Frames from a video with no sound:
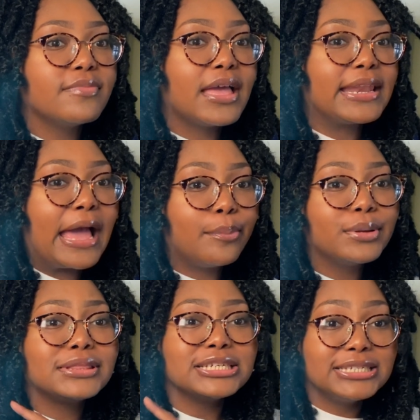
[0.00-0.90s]
And I'll
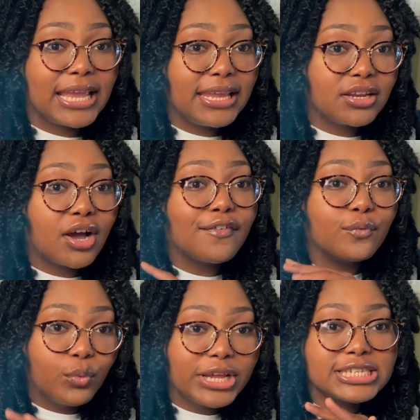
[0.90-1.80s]
put the date
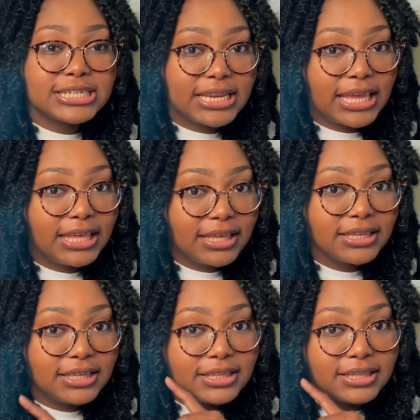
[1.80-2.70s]
of when today
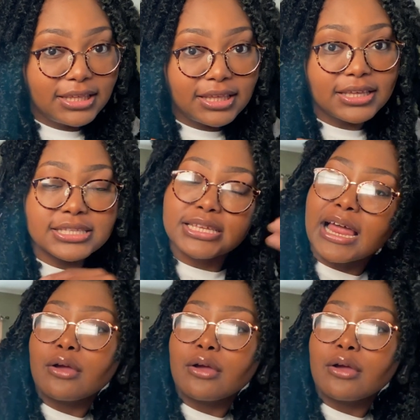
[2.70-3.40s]
is. And I'll